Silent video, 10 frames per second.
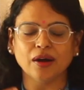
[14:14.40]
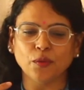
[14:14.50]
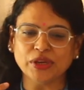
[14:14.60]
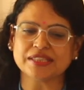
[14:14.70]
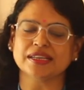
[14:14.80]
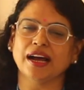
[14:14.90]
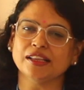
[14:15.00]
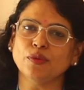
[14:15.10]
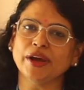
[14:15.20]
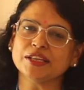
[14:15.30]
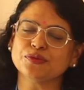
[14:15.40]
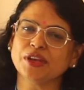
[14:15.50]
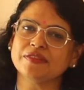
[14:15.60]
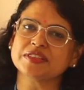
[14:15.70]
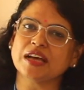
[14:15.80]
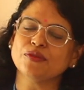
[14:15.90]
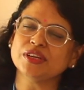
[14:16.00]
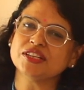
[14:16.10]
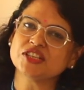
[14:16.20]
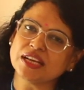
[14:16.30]
which otherwise would have
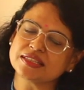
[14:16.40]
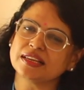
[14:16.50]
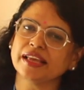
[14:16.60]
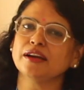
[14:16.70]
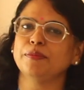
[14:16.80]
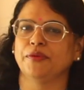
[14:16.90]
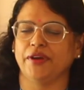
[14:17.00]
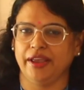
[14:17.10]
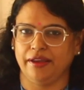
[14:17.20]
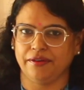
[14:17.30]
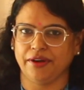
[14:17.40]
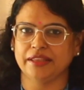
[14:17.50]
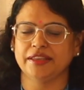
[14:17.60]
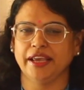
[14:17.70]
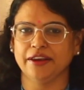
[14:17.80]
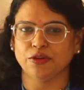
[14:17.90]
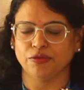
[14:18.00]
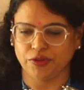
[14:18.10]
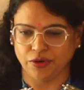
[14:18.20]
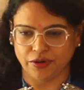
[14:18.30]
sounded just like a prayer at the end
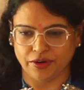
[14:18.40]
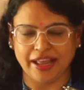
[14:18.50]
of your